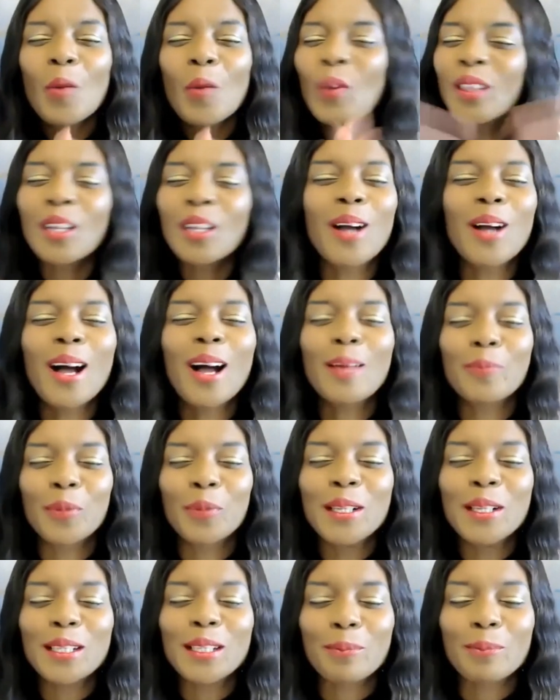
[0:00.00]
with the God
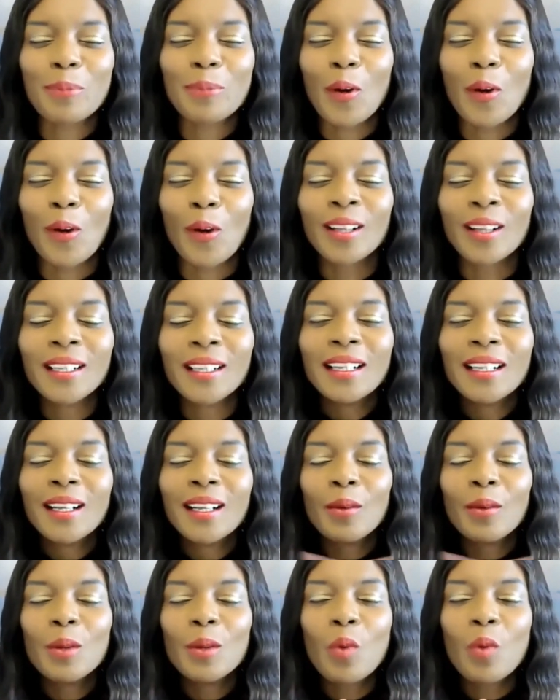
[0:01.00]
principle.
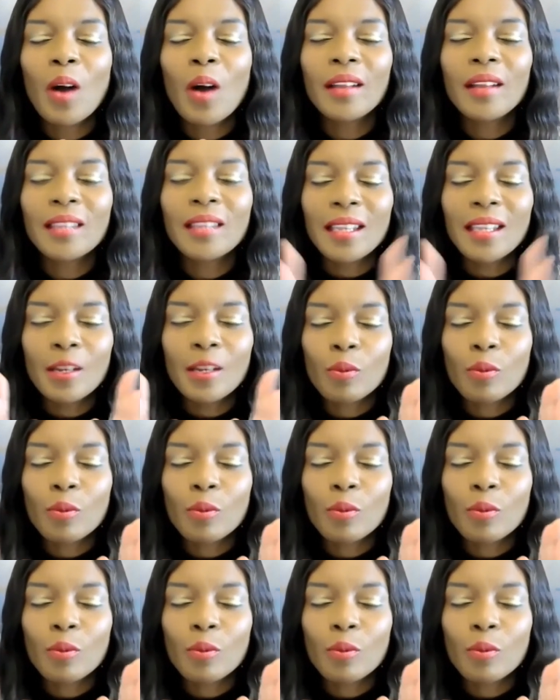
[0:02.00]
We want the